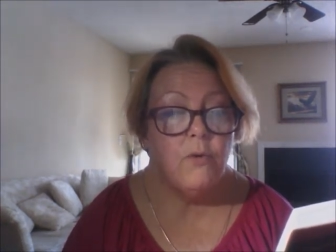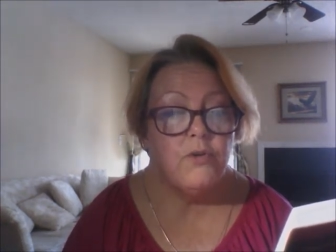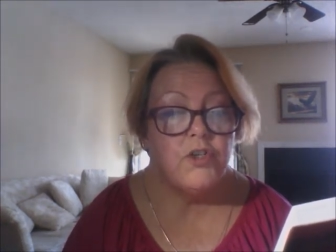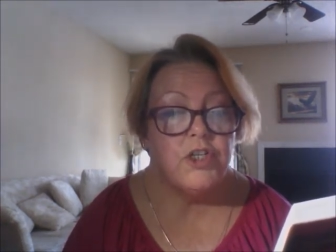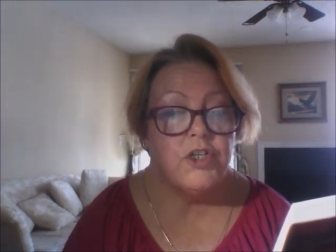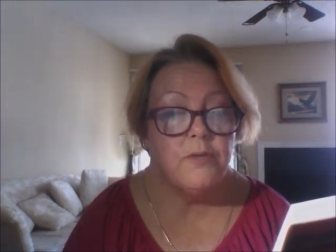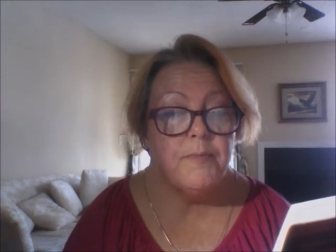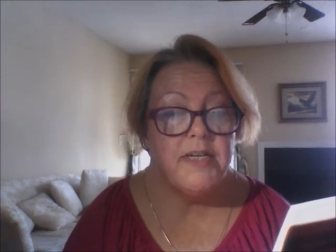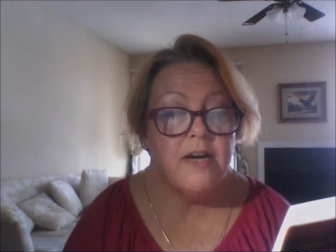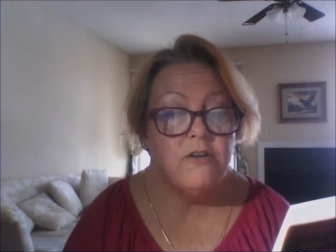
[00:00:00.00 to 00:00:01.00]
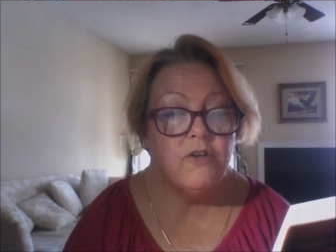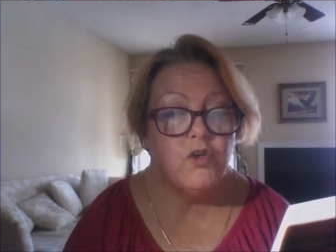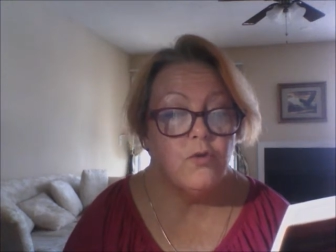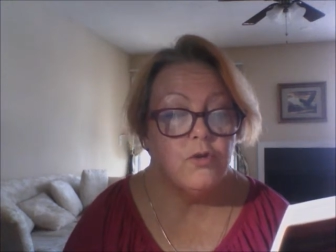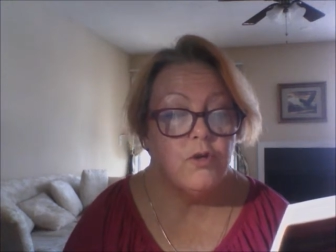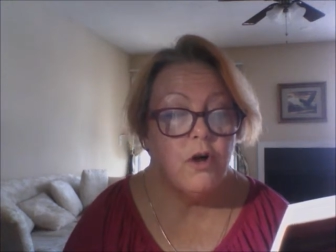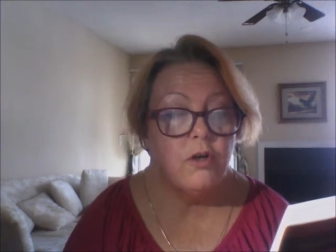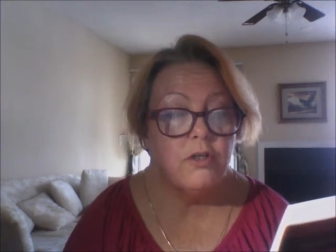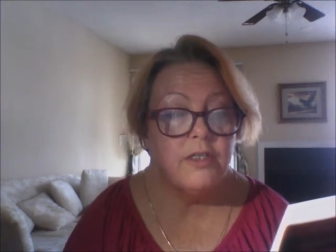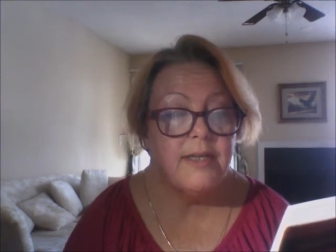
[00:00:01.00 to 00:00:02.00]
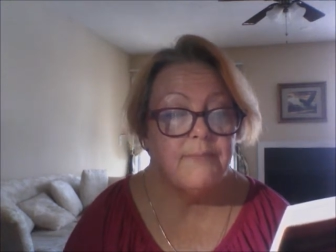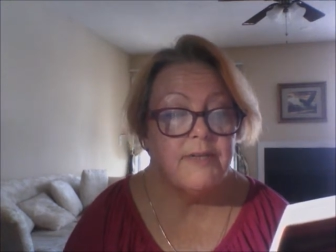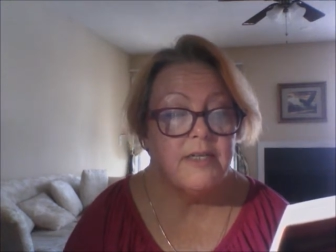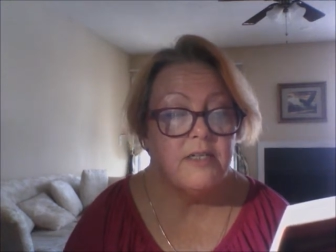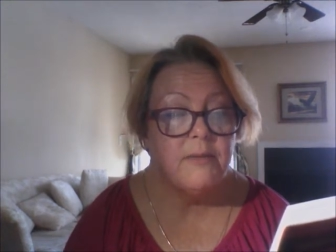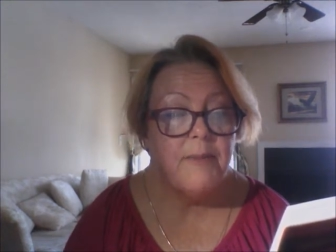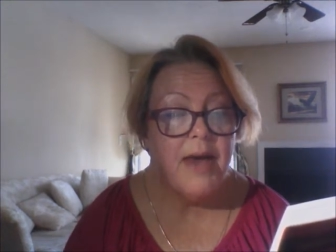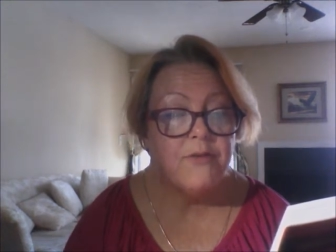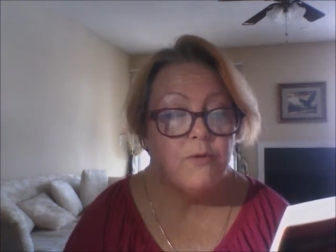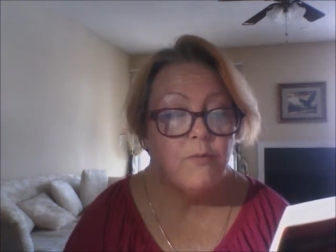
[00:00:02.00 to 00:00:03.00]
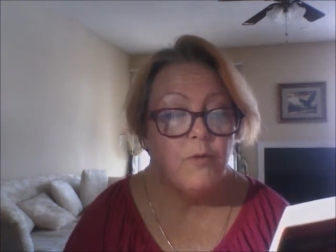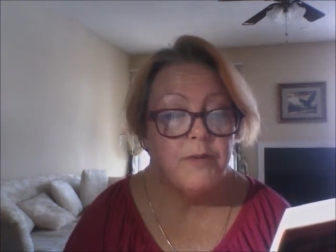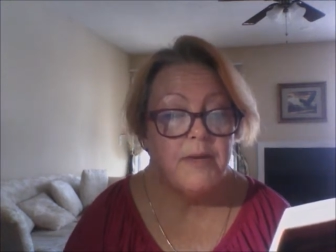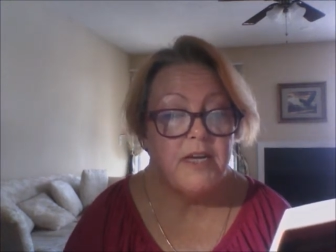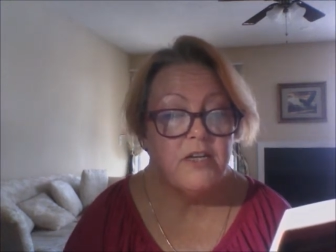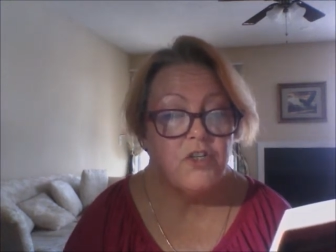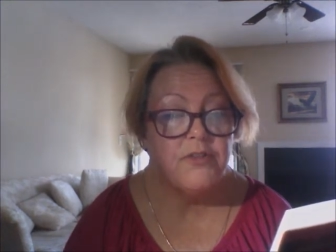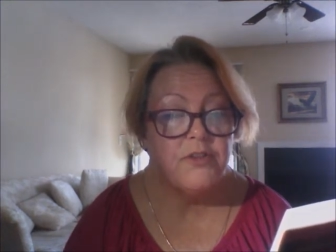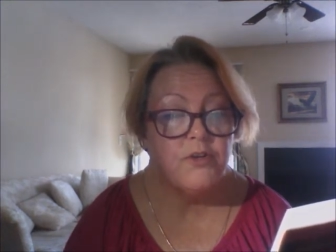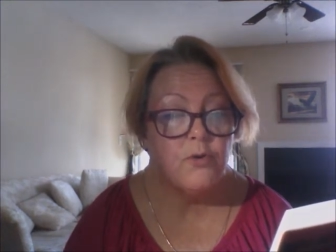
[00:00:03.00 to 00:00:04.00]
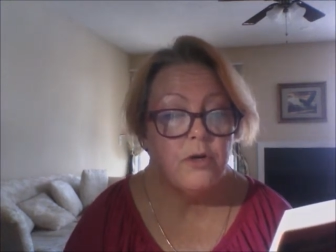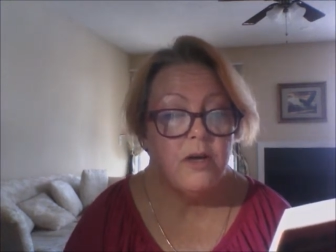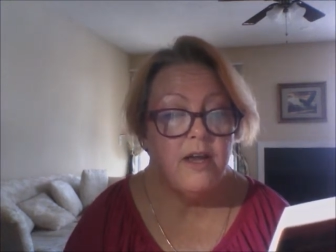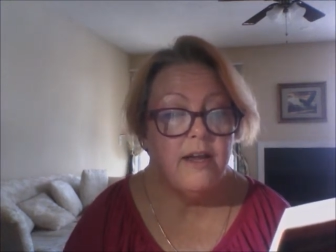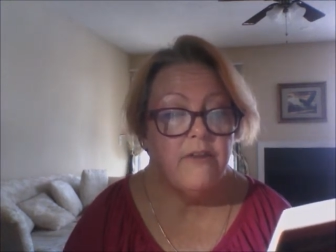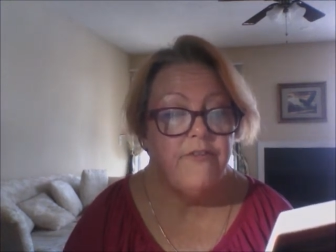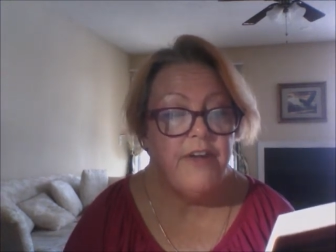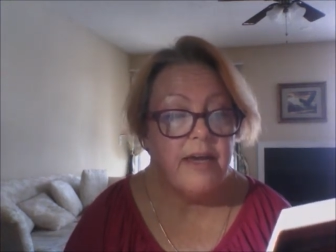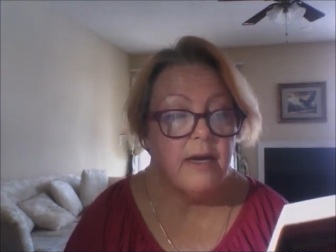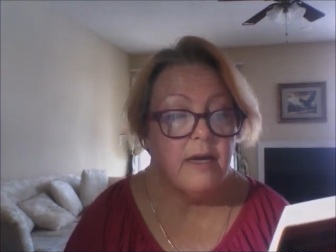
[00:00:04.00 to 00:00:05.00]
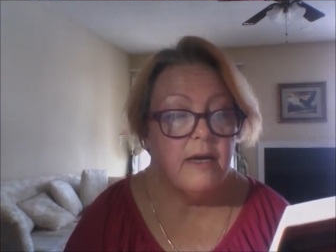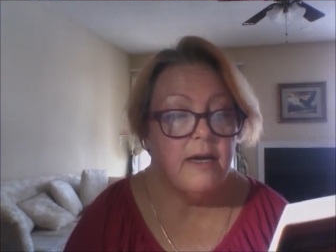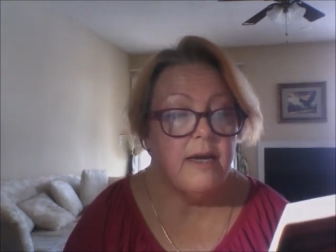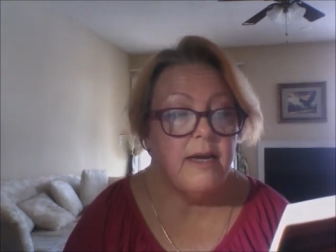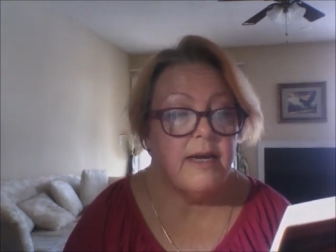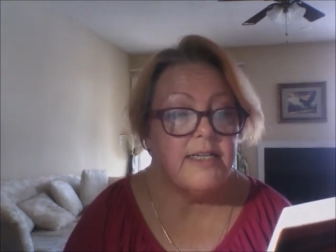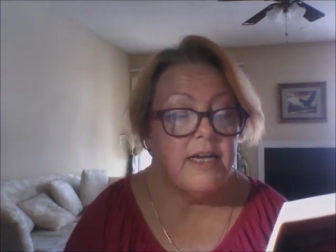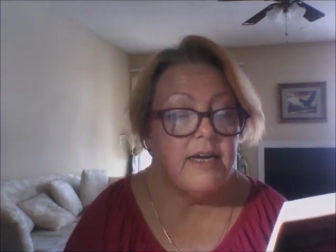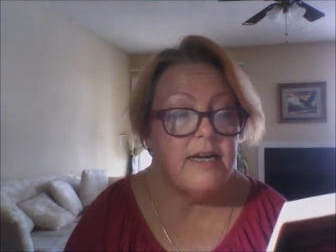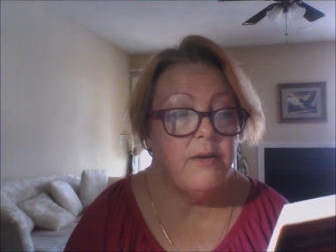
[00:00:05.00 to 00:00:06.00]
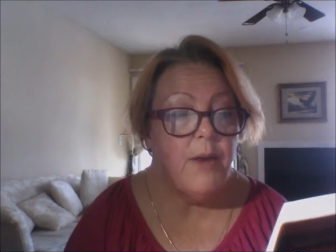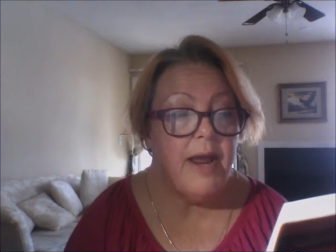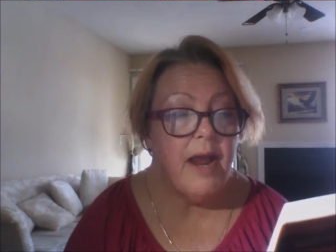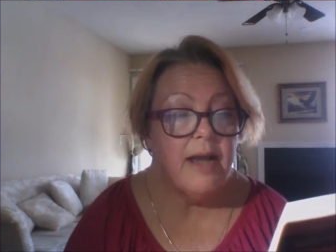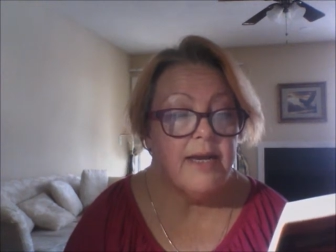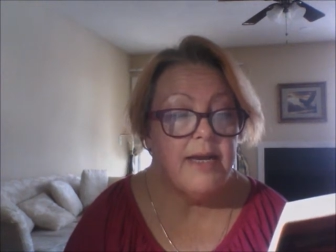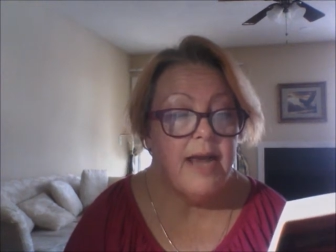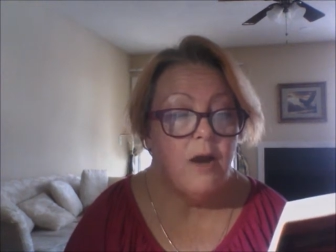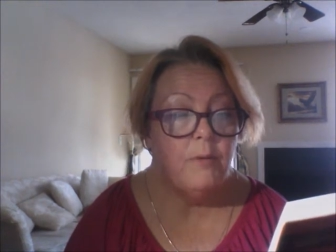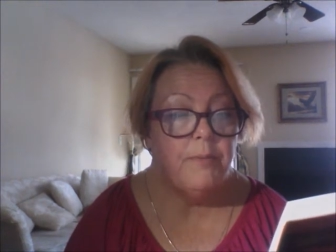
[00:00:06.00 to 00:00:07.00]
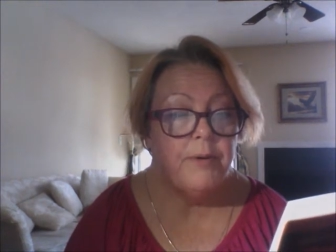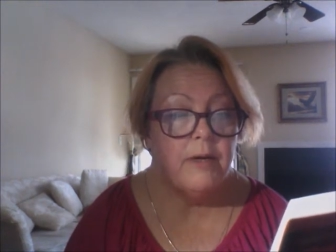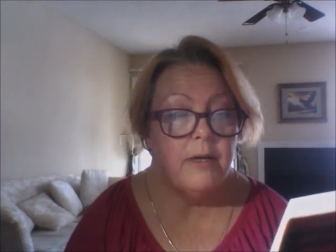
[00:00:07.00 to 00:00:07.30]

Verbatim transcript: She took me down a short hall, stepped into the bathroom with me, and shut the door. Quick! Is there any way I can help?